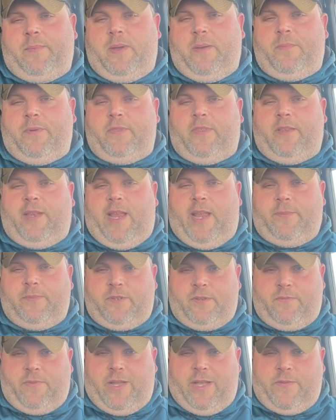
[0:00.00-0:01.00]
up with the name
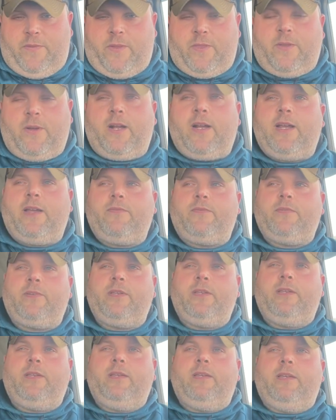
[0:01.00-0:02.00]
Survive to Thrive.
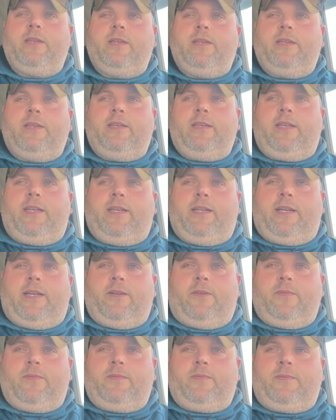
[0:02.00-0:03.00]
And I
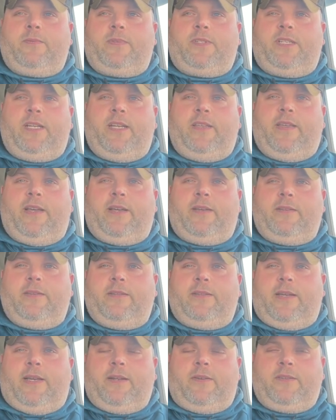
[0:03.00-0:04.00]
don't see how
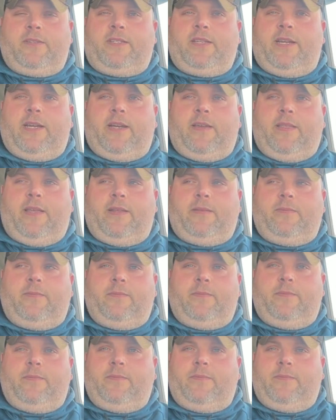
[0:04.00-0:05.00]
that,
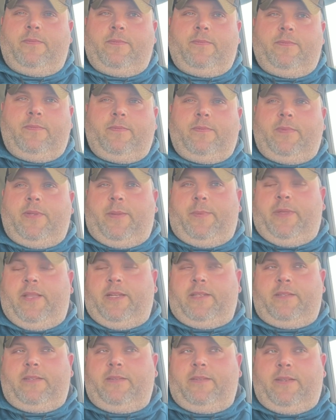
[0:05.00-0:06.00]
I
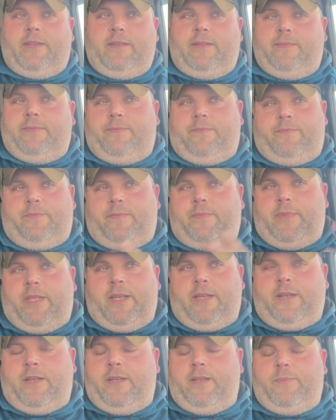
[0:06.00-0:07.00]
mean,
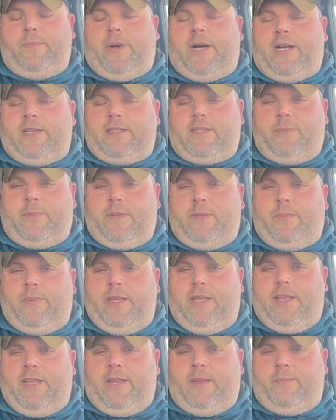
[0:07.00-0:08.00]
it couldn't possibly
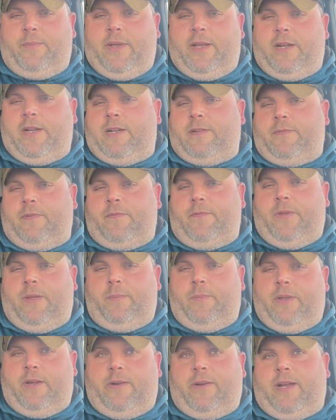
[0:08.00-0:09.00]
be any better of a
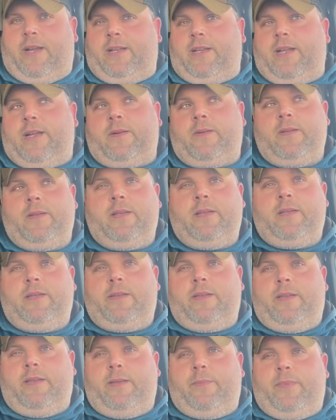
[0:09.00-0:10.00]
fitment right now,
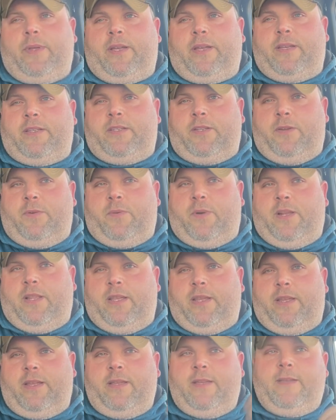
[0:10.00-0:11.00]
because you've
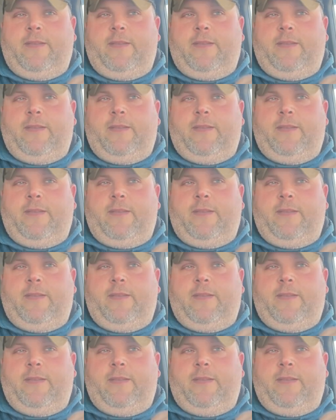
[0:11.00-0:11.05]
really